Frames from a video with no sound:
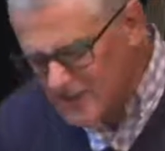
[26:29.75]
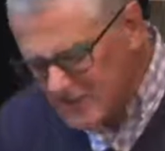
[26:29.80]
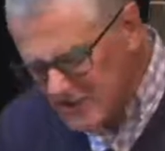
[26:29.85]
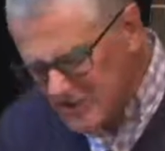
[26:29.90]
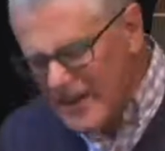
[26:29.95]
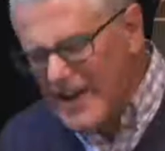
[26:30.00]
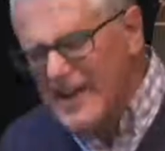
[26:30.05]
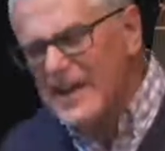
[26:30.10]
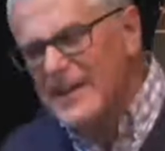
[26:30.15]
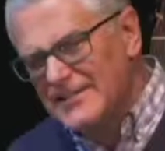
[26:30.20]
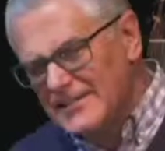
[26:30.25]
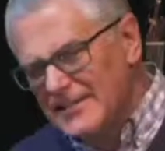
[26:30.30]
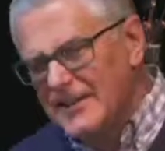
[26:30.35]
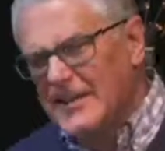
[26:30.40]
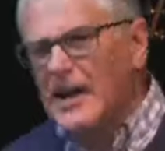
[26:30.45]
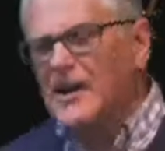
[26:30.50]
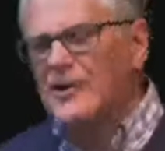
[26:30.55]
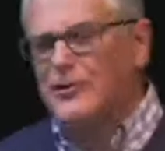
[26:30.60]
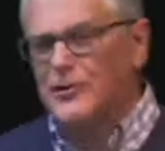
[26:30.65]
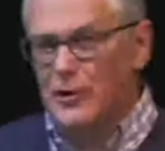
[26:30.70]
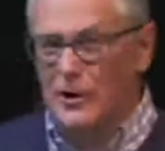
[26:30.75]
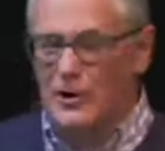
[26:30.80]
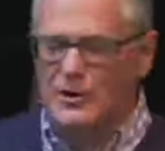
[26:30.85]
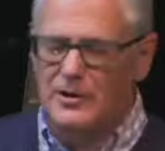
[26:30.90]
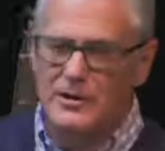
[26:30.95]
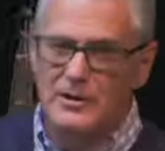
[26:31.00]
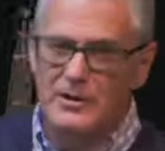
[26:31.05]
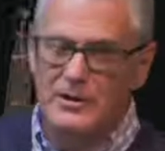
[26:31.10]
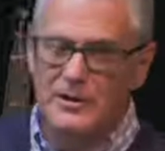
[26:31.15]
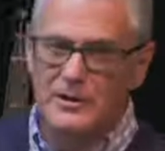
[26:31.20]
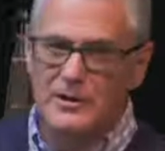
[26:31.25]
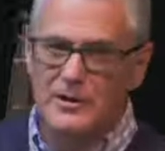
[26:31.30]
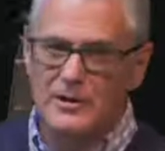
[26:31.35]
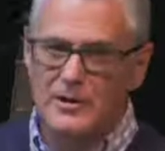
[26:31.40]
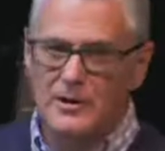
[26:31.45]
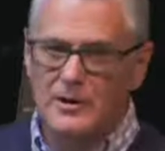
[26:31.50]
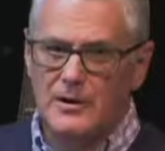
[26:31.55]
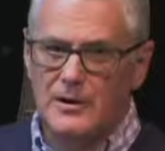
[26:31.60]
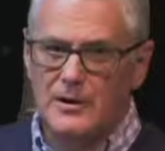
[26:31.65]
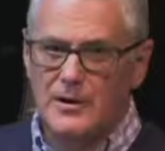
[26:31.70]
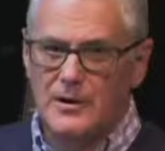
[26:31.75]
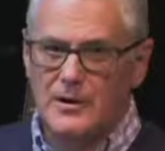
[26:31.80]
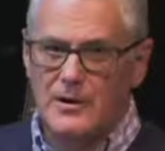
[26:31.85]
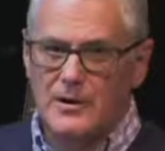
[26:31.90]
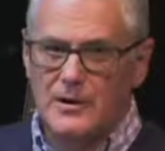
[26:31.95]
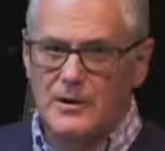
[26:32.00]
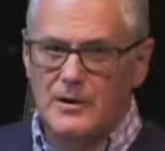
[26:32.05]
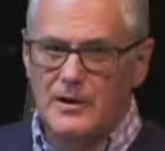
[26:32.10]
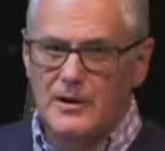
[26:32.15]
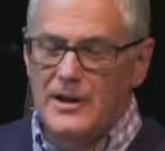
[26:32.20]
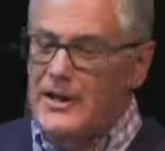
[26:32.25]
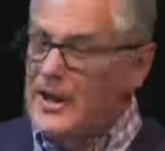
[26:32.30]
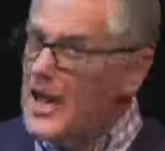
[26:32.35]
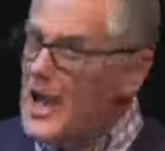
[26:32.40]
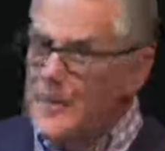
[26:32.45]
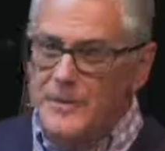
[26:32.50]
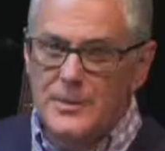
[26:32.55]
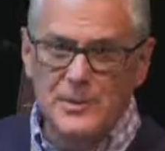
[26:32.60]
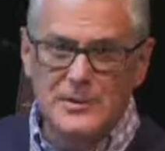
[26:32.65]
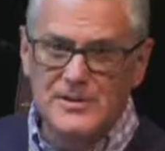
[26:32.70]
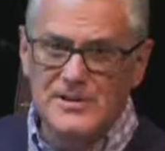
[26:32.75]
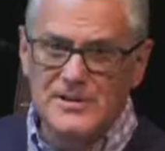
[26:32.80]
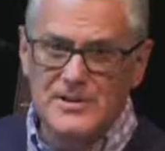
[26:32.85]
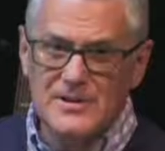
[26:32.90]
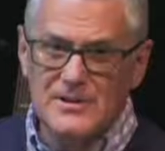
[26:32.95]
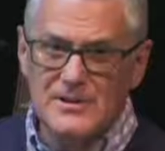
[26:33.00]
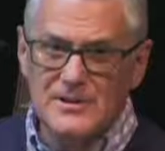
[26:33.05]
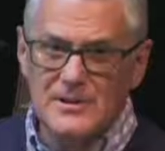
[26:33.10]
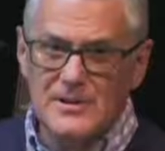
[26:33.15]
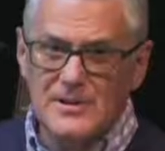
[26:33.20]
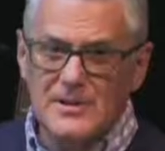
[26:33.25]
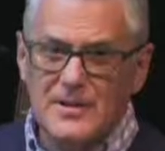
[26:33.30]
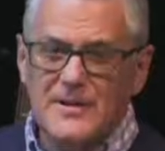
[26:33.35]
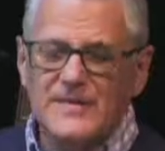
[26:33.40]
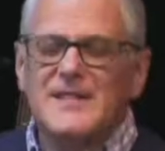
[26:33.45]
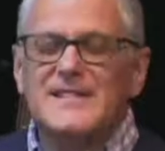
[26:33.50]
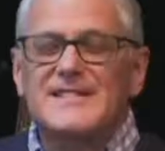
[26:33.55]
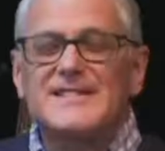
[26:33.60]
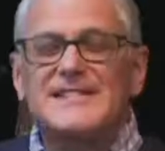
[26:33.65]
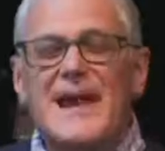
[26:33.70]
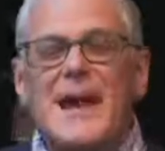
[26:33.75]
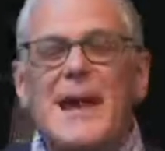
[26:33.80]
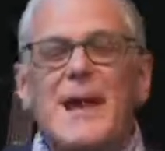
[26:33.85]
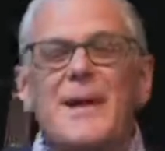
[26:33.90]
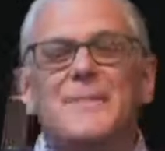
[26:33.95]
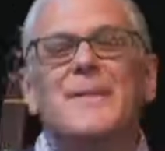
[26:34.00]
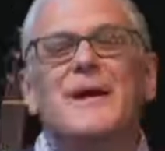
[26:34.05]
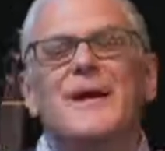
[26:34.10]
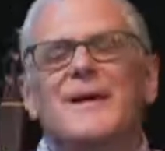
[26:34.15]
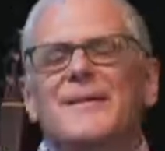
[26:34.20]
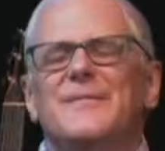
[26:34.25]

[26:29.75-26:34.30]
staying together? It happens. The same